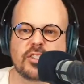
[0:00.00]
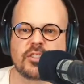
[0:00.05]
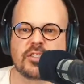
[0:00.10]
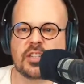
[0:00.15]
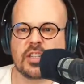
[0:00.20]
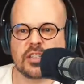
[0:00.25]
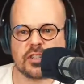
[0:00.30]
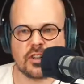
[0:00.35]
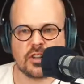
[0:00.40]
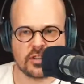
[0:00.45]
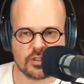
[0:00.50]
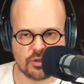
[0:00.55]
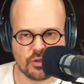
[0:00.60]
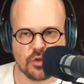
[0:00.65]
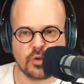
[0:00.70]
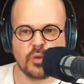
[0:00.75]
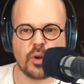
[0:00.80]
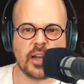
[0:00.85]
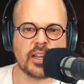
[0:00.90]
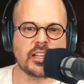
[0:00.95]
discuss
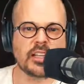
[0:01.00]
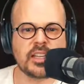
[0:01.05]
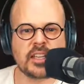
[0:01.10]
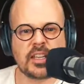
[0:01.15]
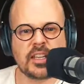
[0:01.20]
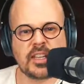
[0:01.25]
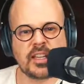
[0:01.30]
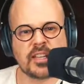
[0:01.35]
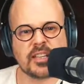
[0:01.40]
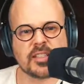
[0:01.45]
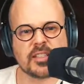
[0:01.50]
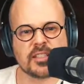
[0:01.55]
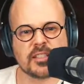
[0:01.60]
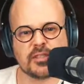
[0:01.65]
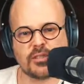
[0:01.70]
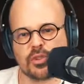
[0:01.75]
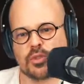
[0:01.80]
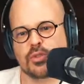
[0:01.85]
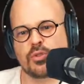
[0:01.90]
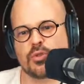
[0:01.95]
new ideas,
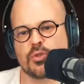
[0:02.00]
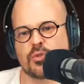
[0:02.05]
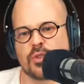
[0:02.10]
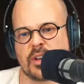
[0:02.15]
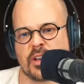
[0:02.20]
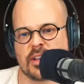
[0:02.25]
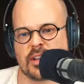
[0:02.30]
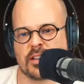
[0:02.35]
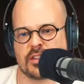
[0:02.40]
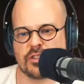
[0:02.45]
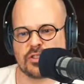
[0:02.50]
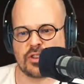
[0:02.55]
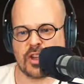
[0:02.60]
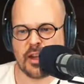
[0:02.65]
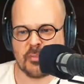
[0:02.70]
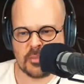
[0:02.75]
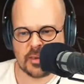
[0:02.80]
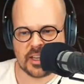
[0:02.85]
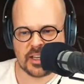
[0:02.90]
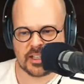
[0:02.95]
new
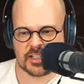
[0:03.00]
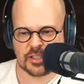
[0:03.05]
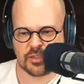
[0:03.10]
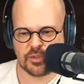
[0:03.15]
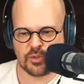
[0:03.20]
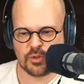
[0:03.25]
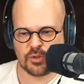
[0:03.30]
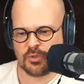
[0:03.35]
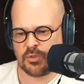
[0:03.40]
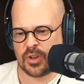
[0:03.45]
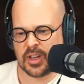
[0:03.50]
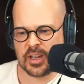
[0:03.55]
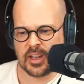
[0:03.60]
topics, new